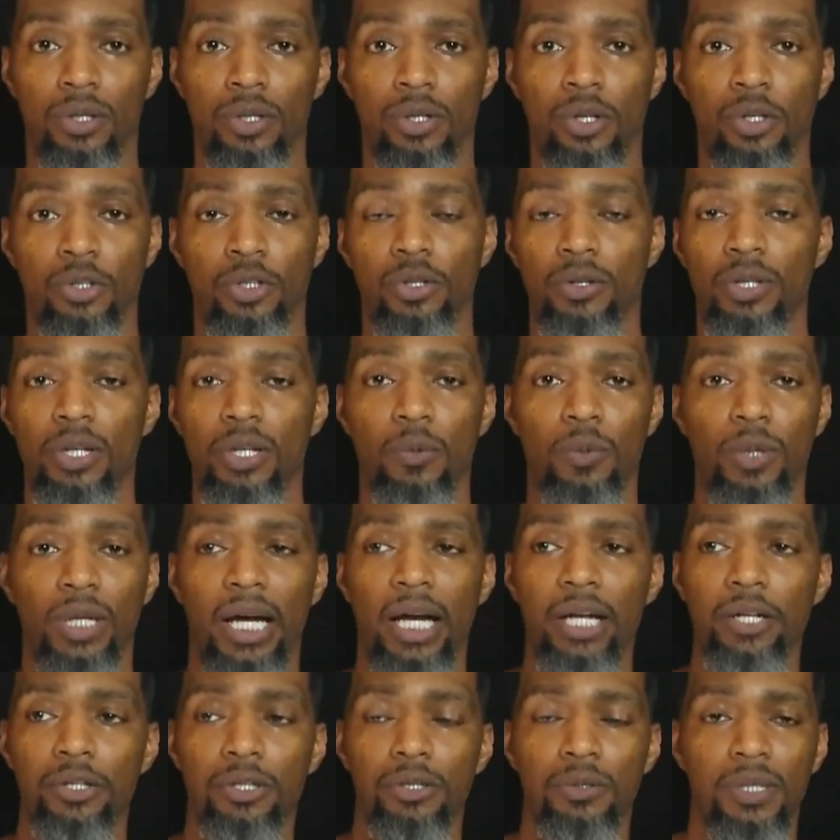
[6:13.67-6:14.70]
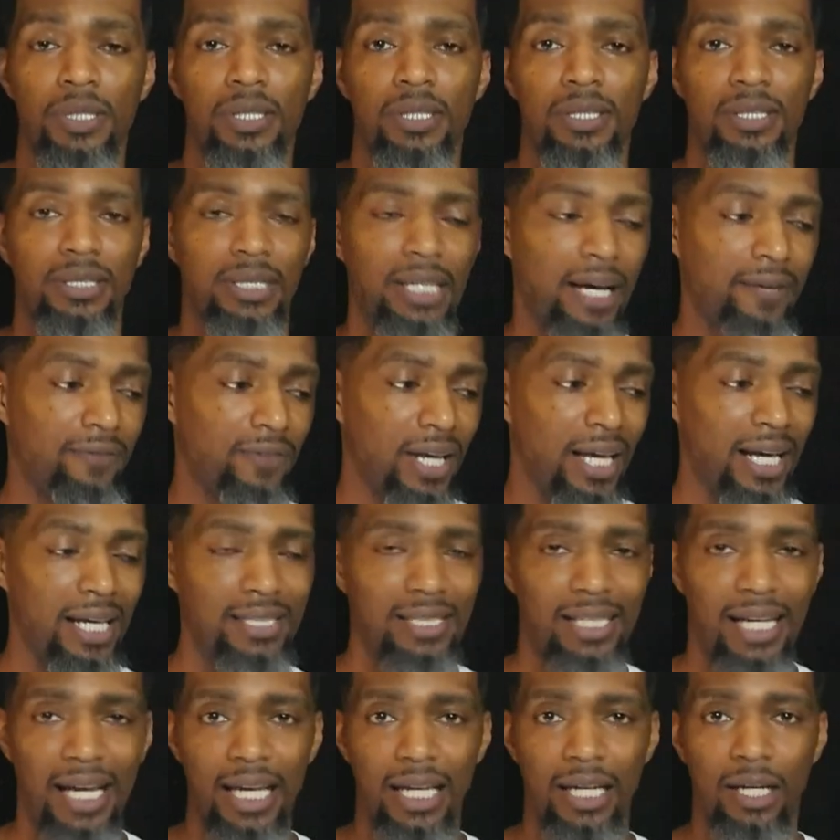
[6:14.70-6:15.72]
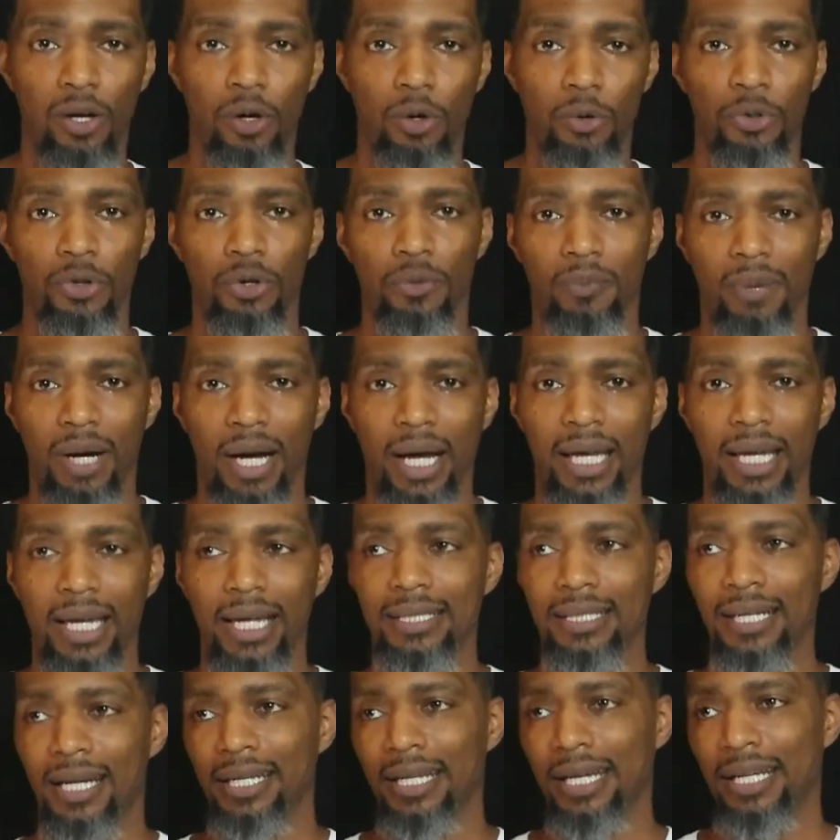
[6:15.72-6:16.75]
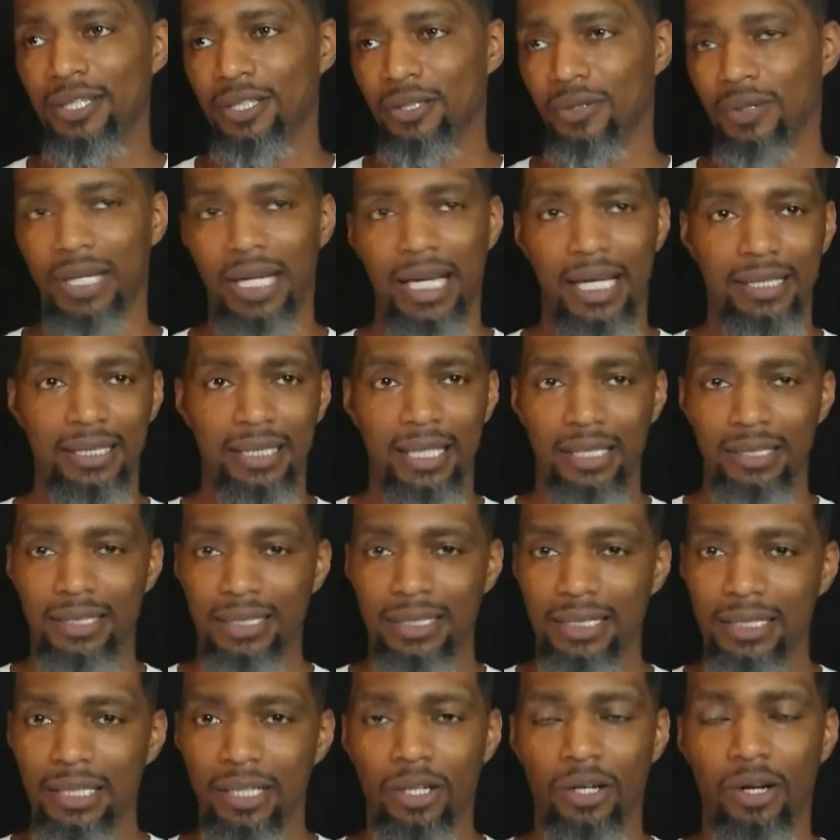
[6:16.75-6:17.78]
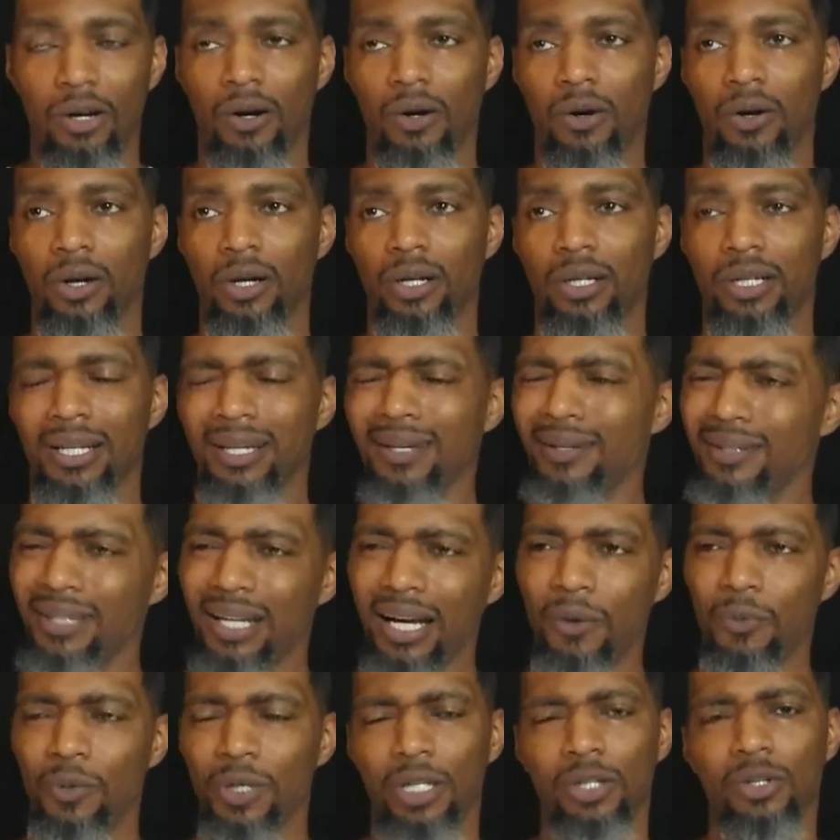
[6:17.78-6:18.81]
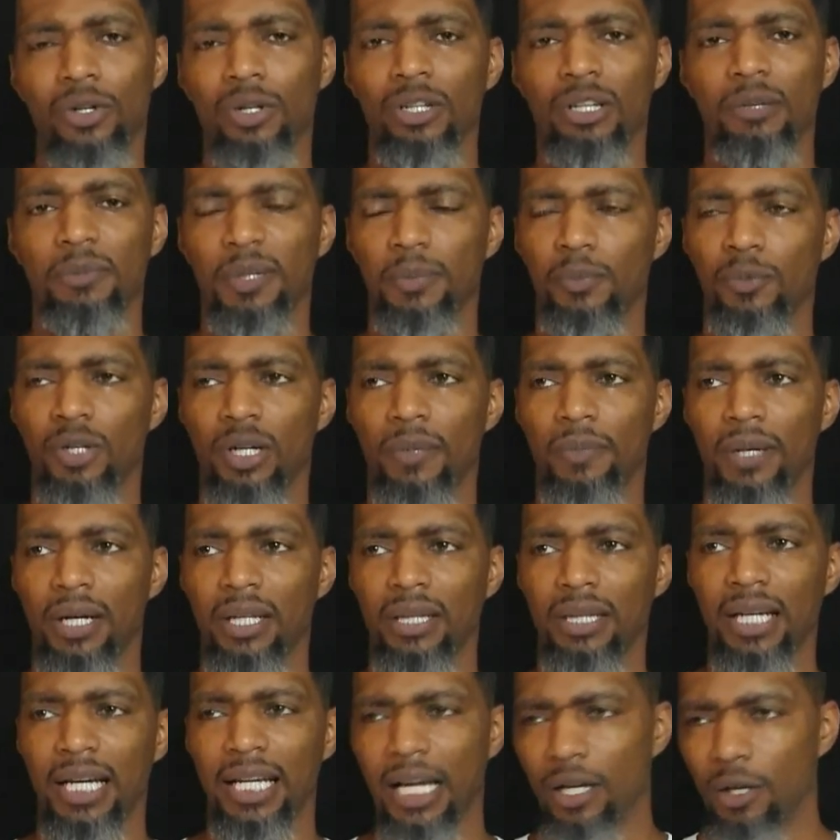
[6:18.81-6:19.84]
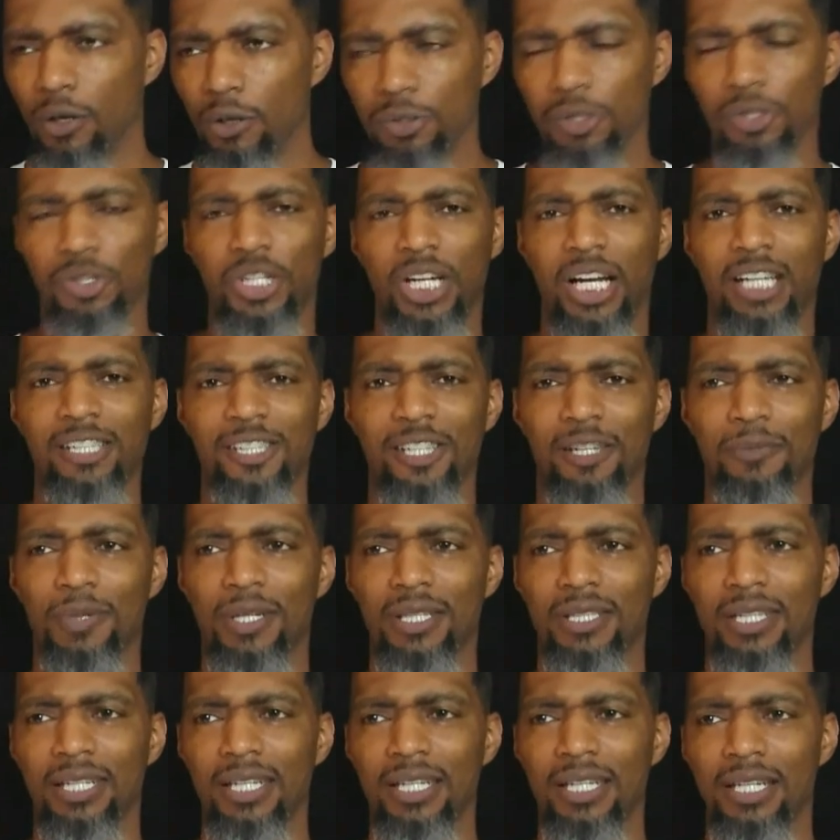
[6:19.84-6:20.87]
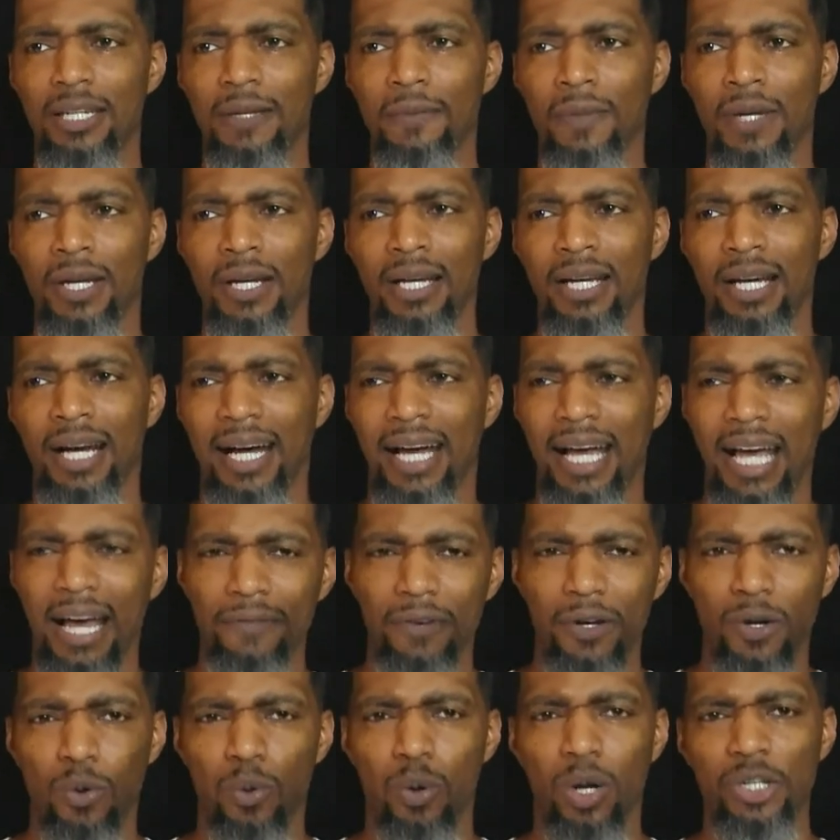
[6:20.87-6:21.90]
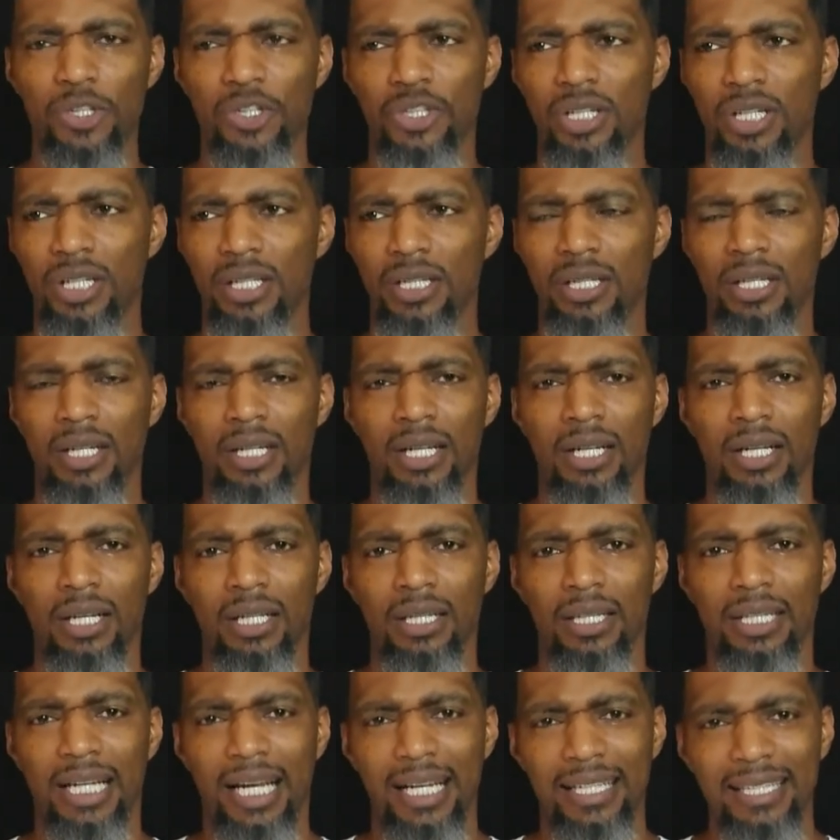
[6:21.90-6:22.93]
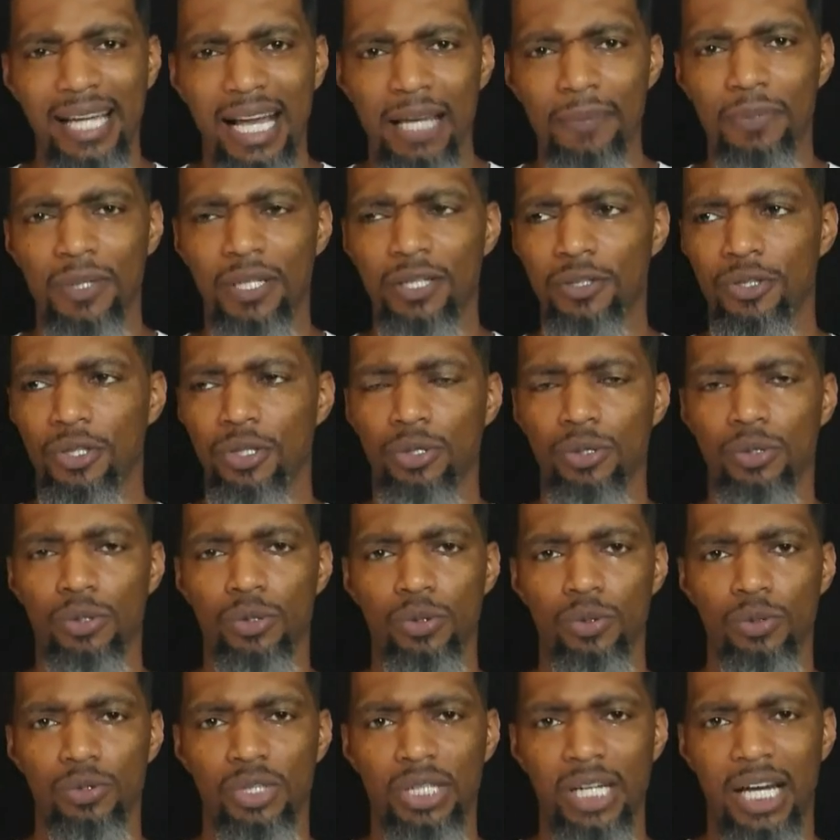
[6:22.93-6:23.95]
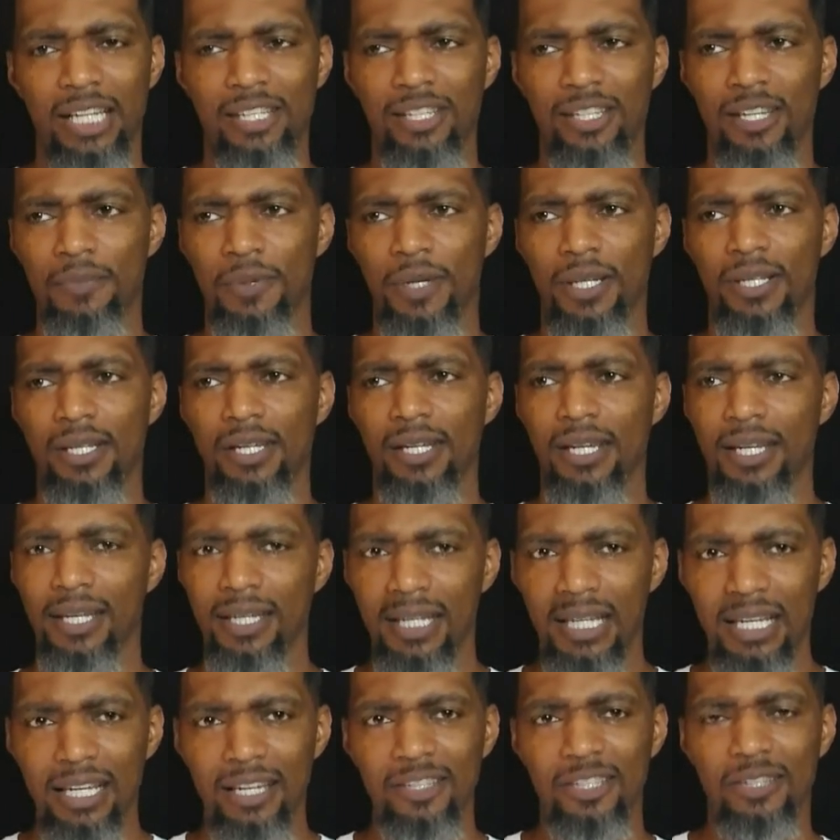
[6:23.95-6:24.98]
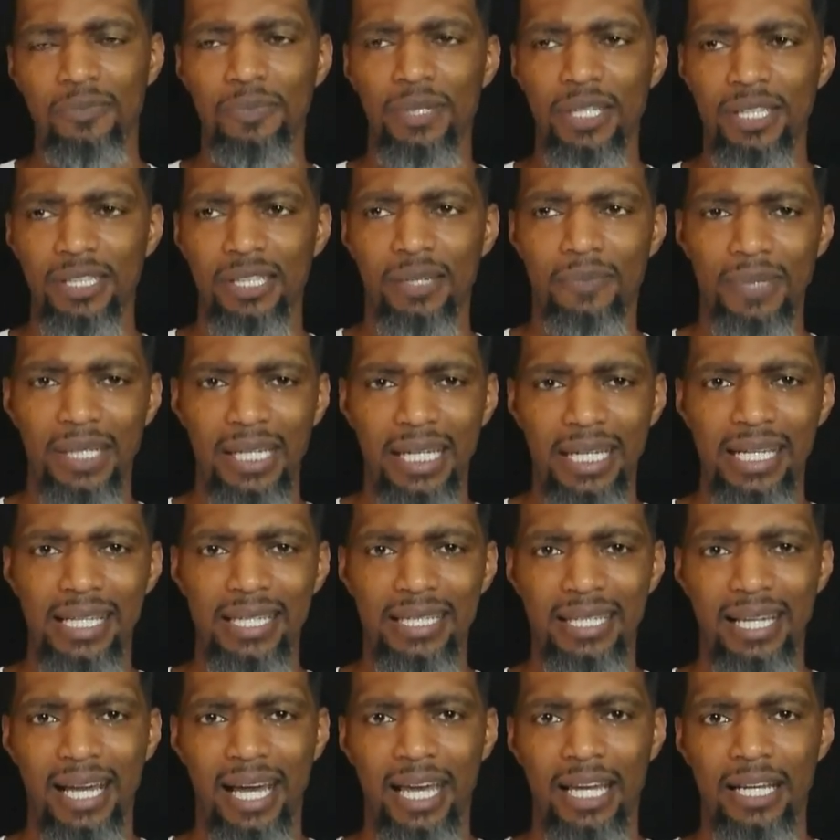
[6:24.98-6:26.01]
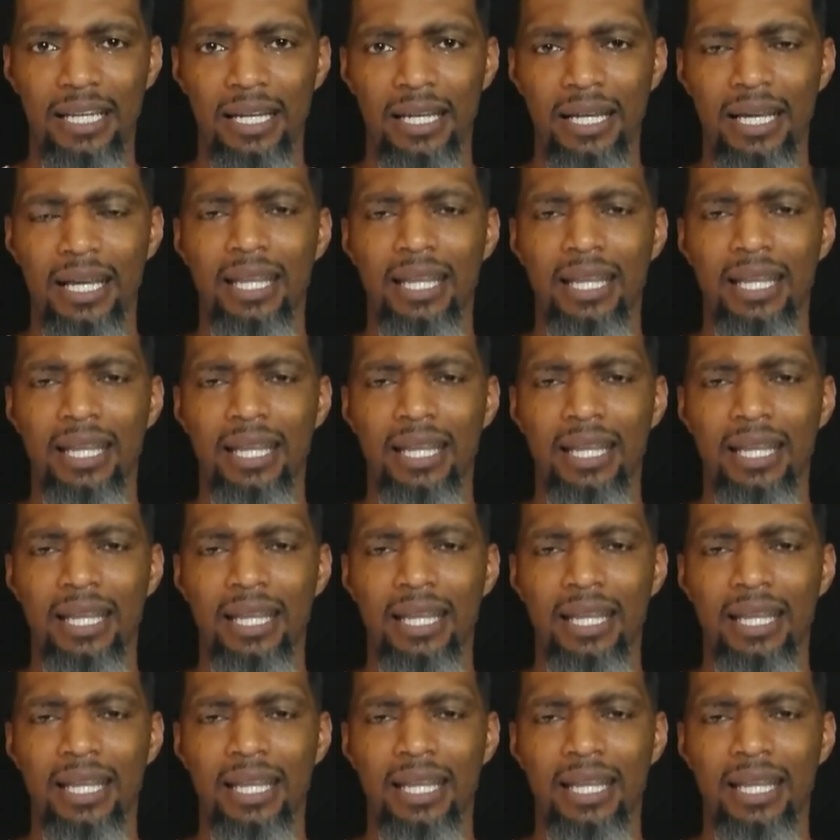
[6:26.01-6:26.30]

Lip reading: So then what I do is as I go through my Anti-Net Zettelkasten and I see a card and I want to know a little bit more about that, I go to ChatGPT. I have a question that I type into ChatGPT. It gives me some insight.